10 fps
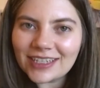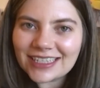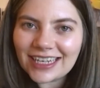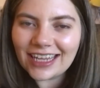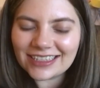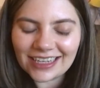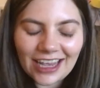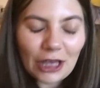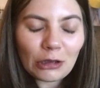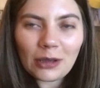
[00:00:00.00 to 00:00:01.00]
this last
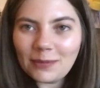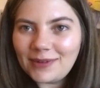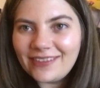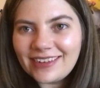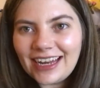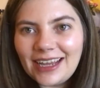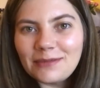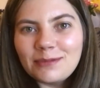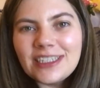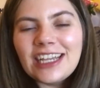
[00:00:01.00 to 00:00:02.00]
couple of
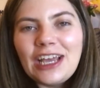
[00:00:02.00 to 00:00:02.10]
clips.